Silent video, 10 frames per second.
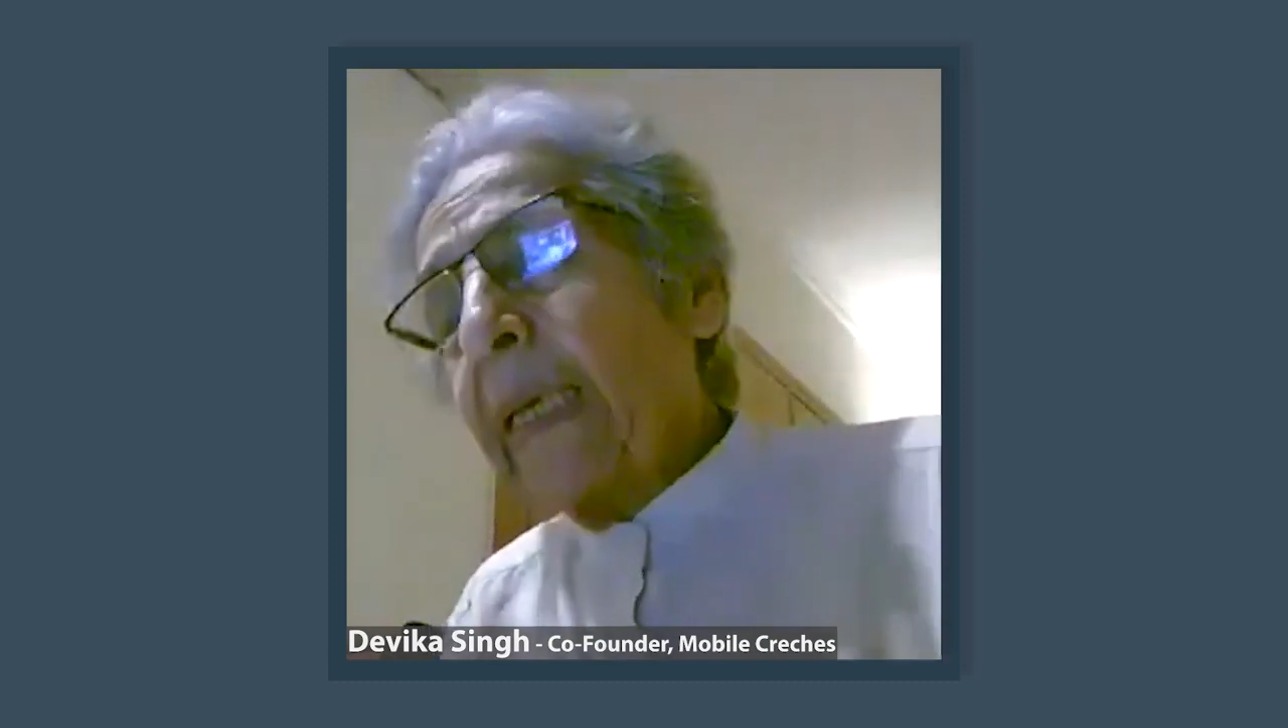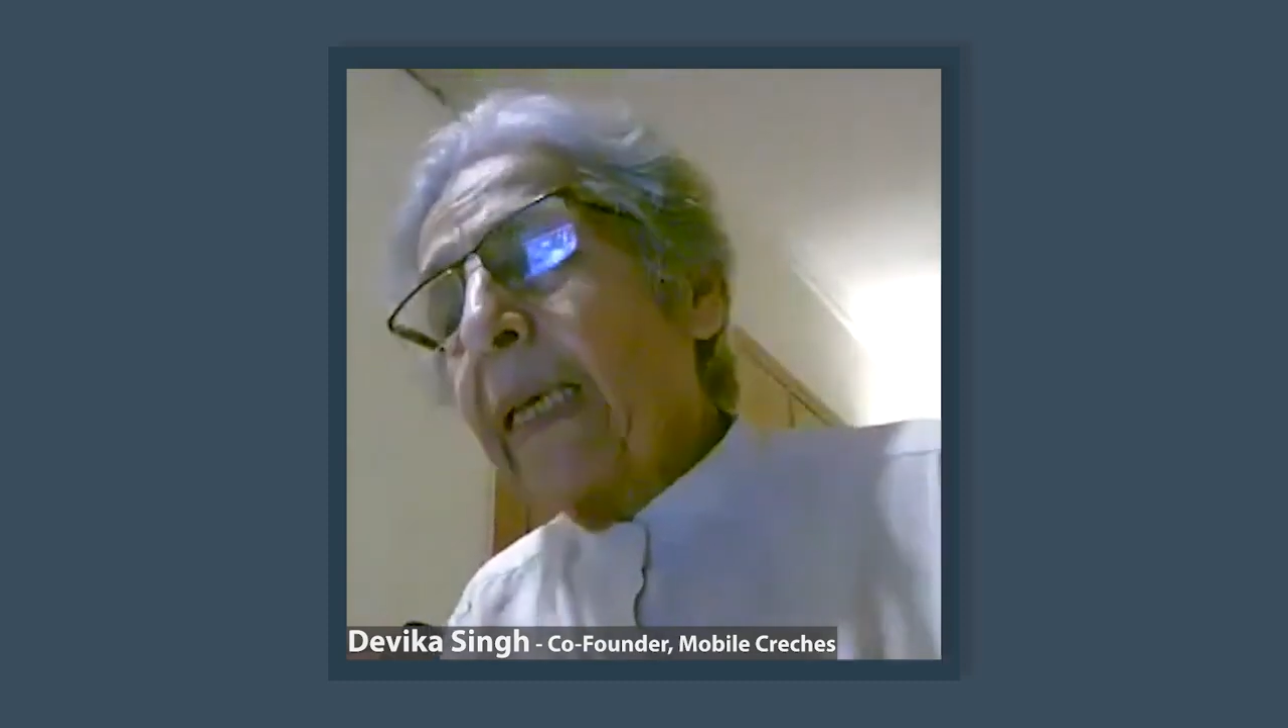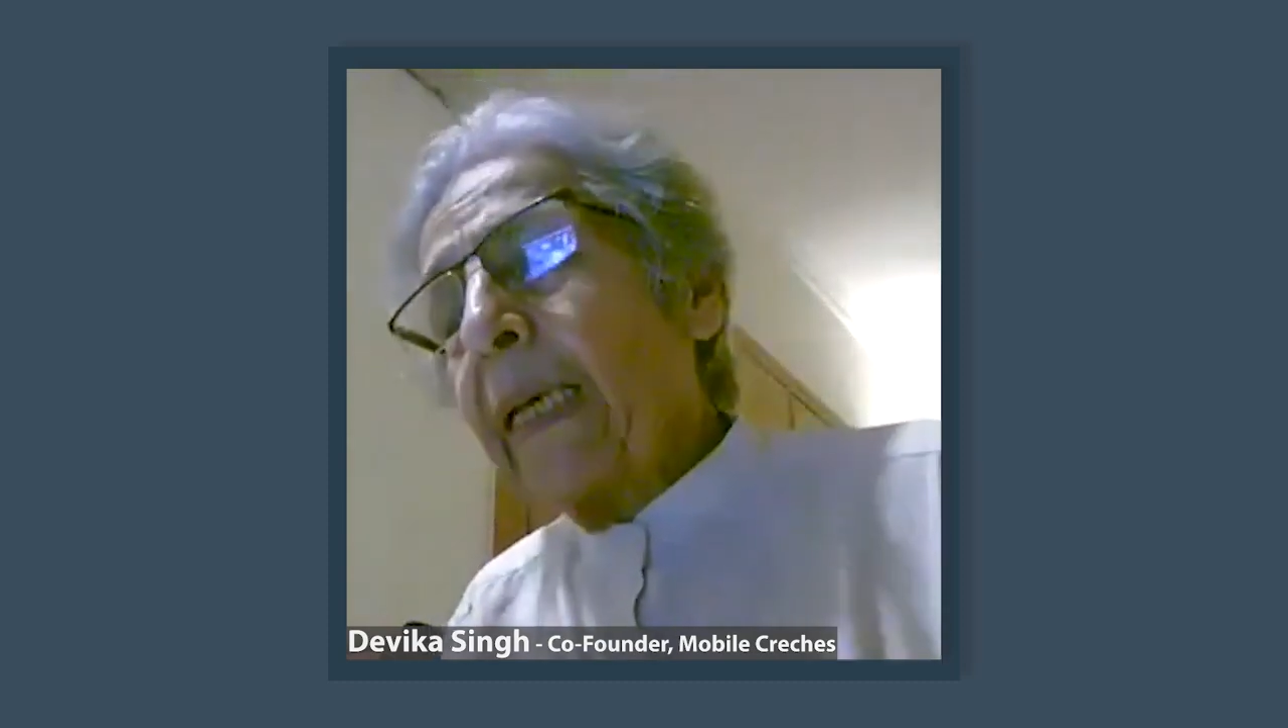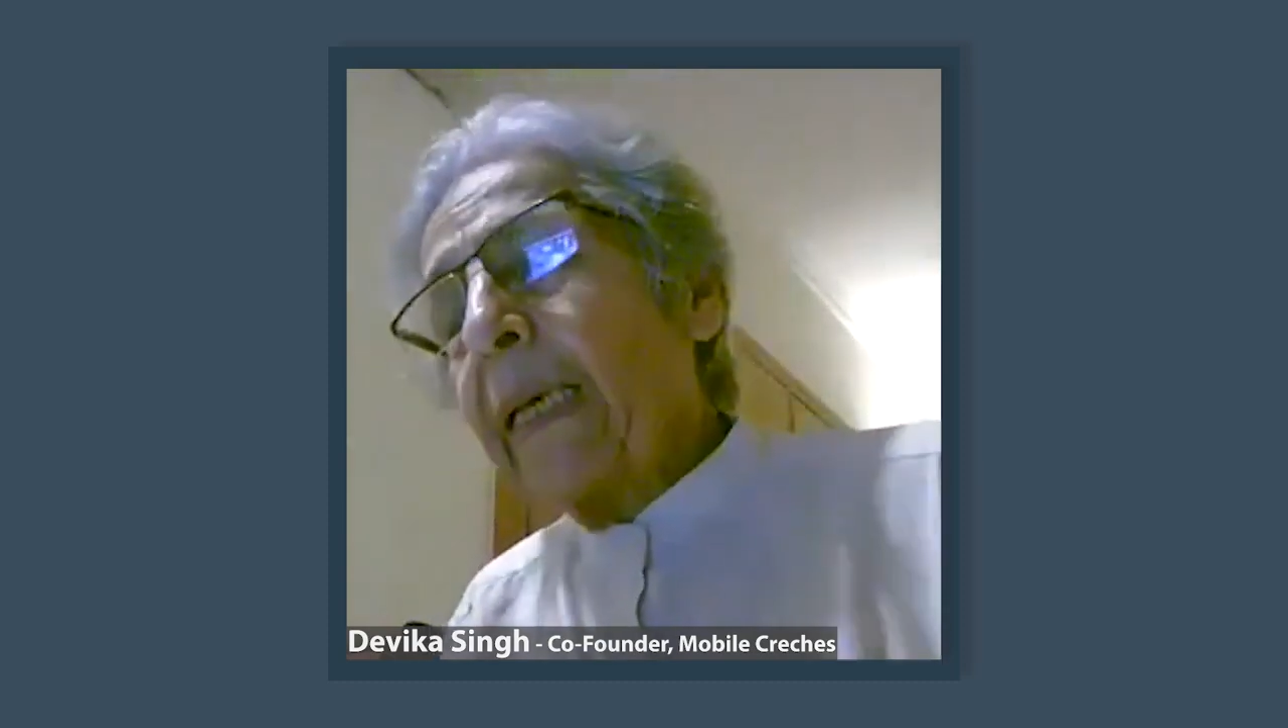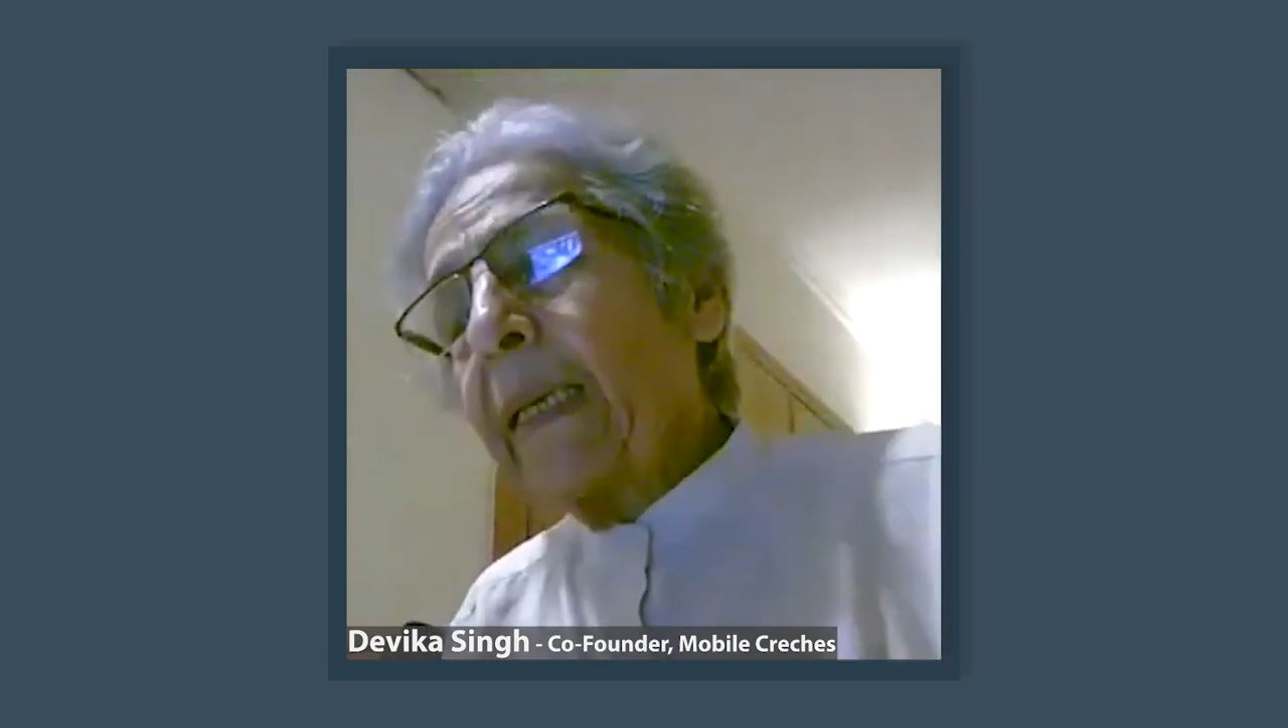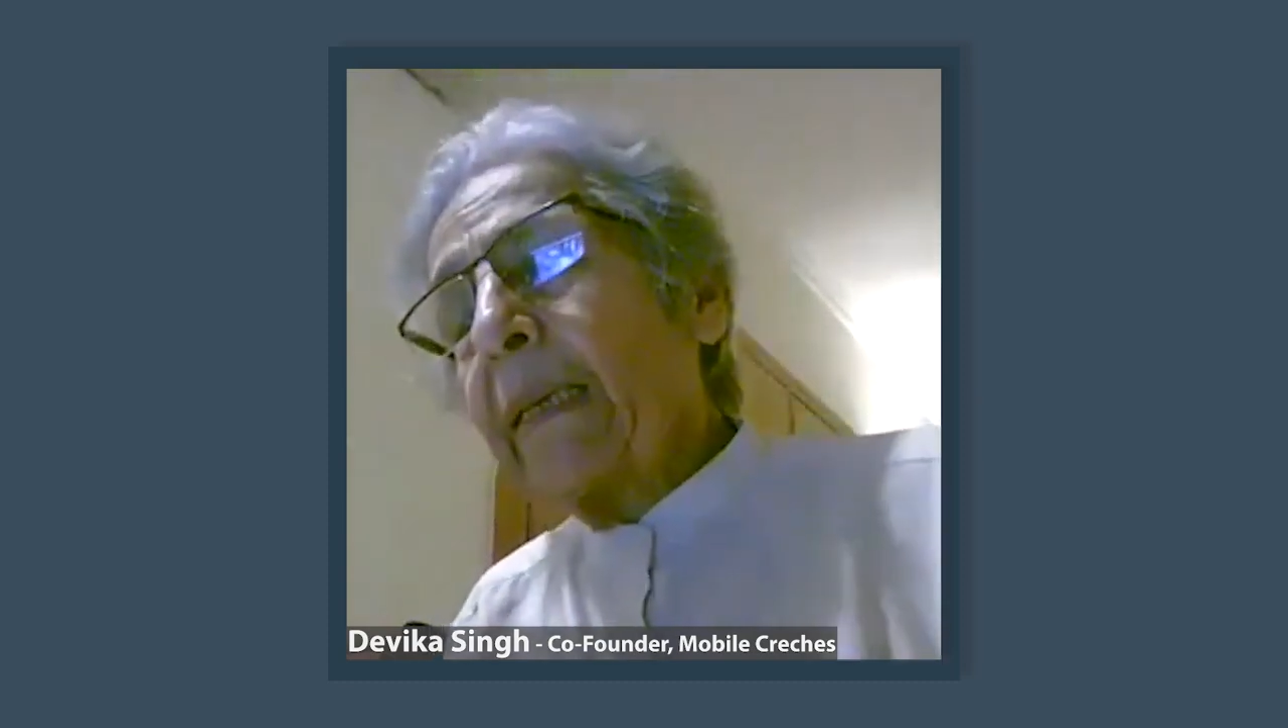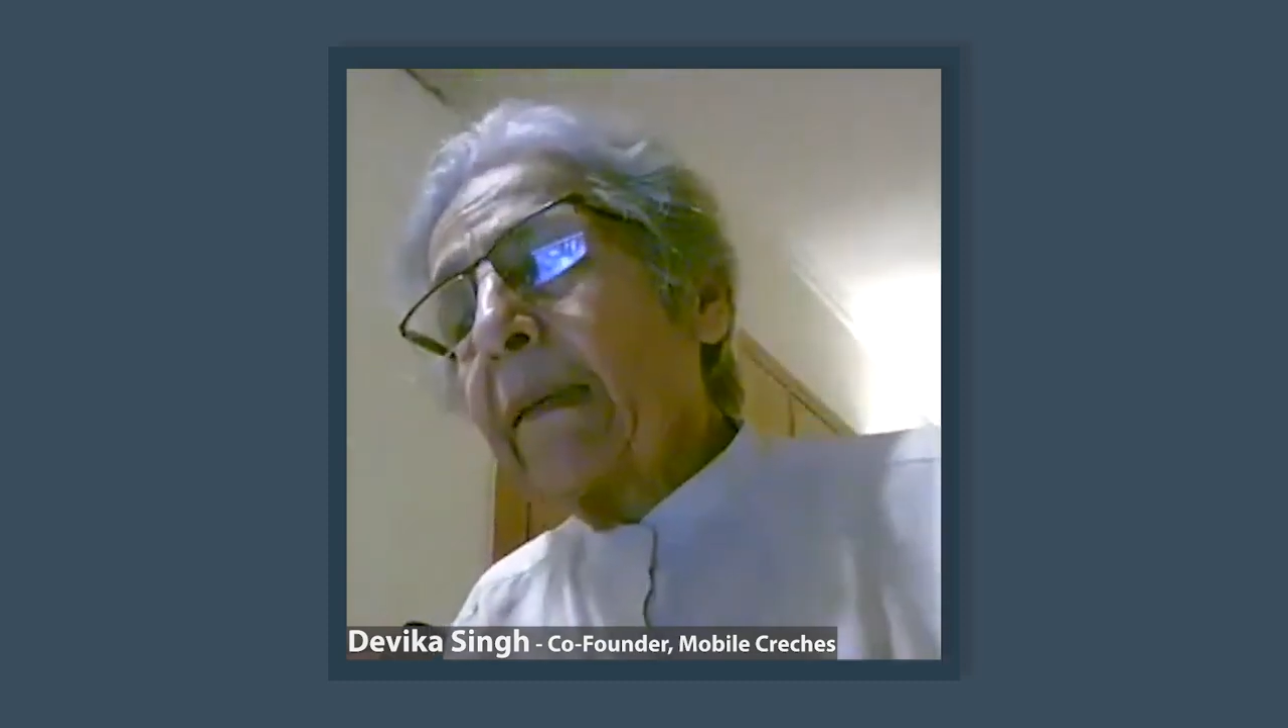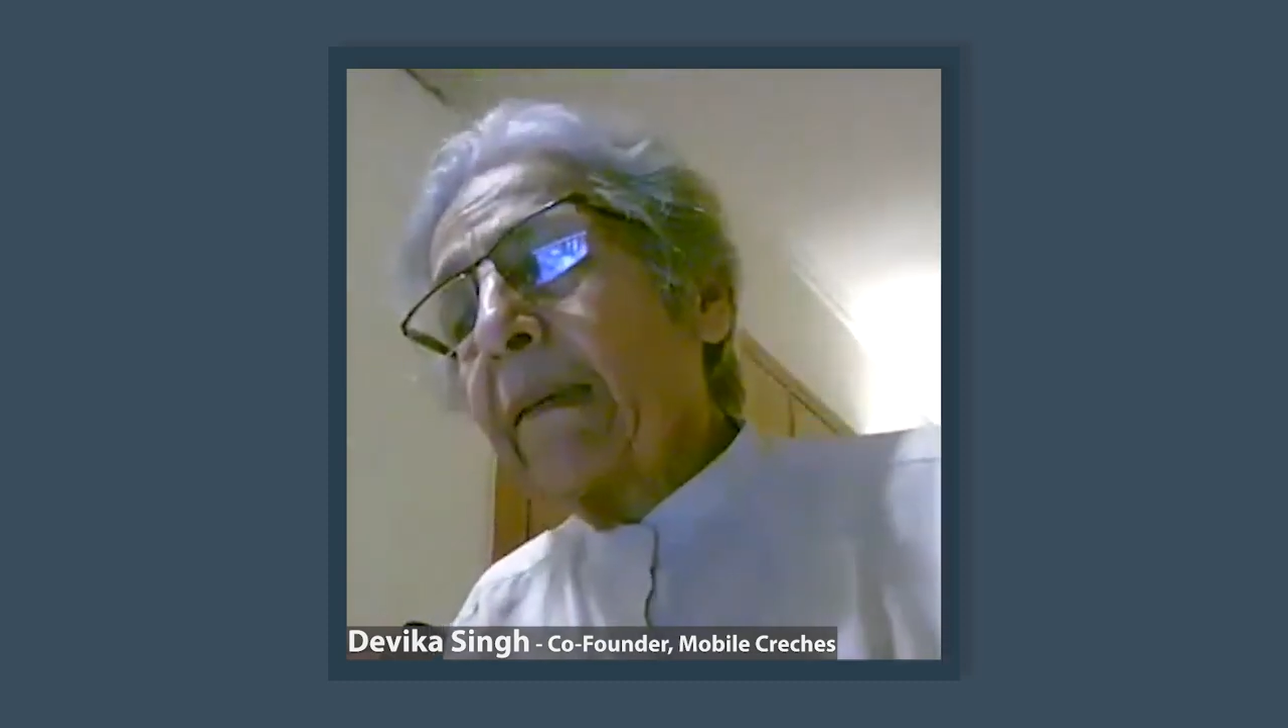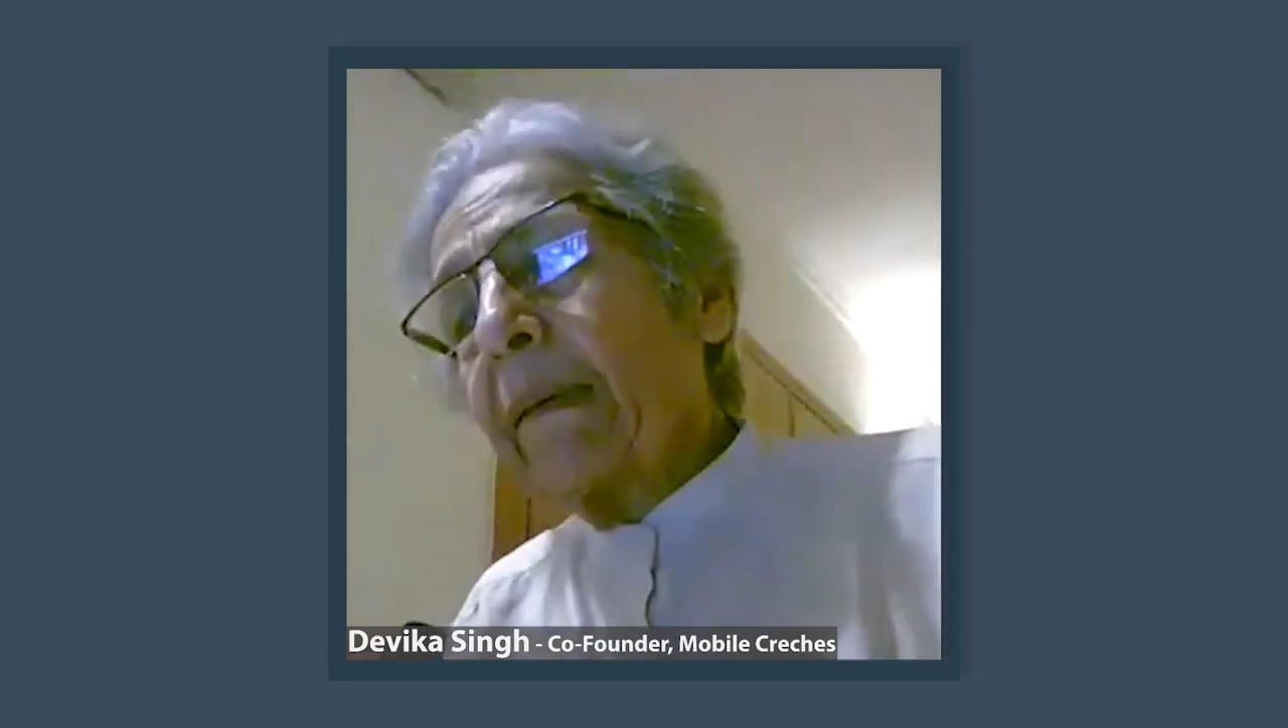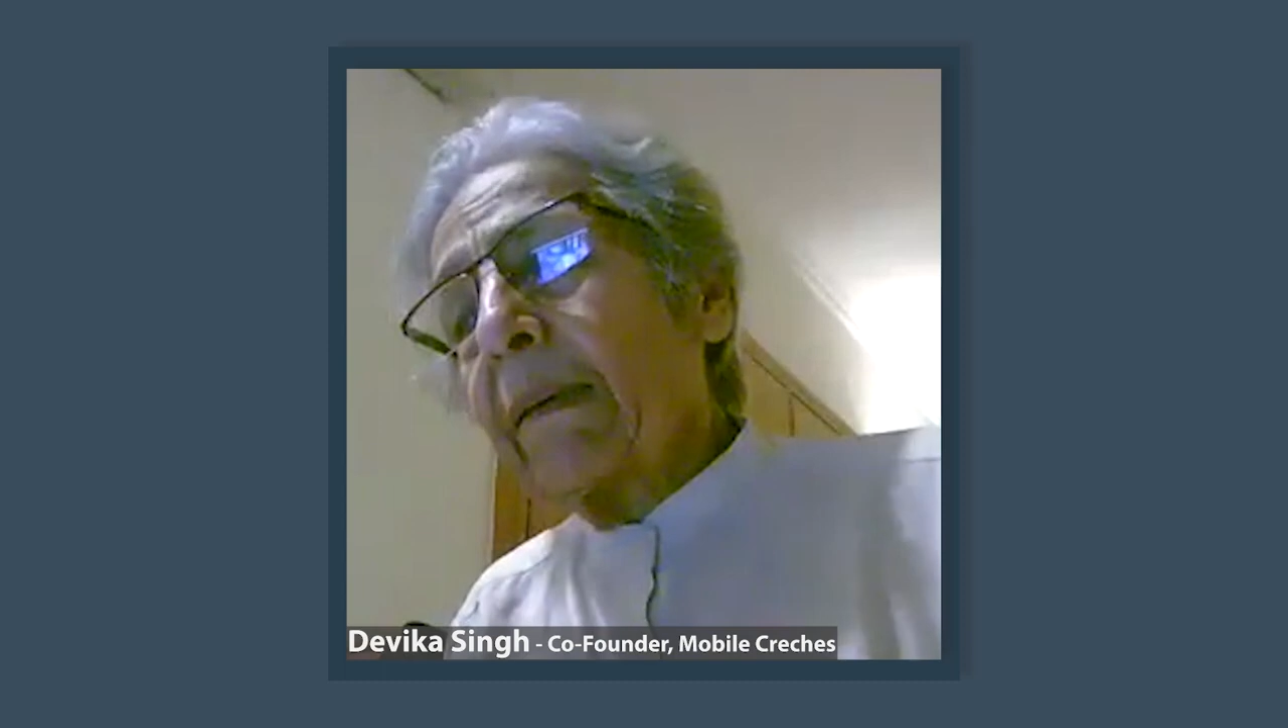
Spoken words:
And